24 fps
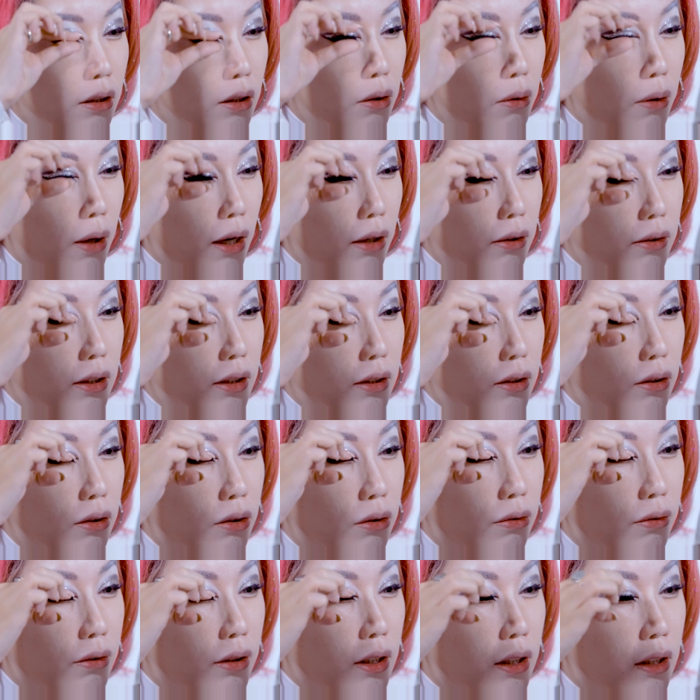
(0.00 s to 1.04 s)
Oh wow, this
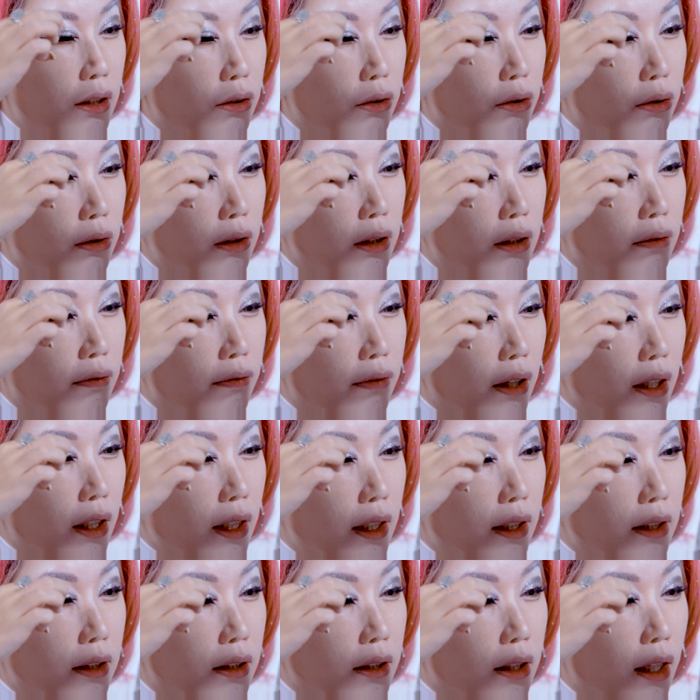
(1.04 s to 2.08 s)
glue really truly
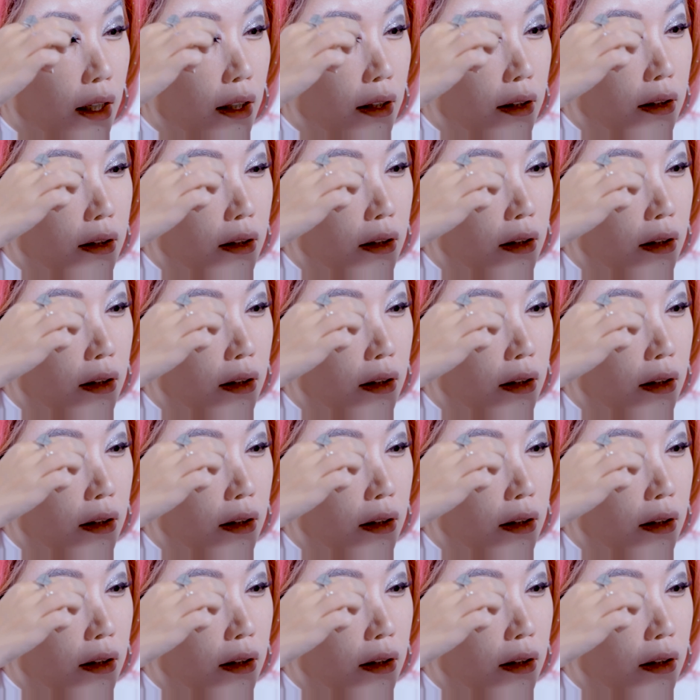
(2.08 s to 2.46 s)
fucking sucks.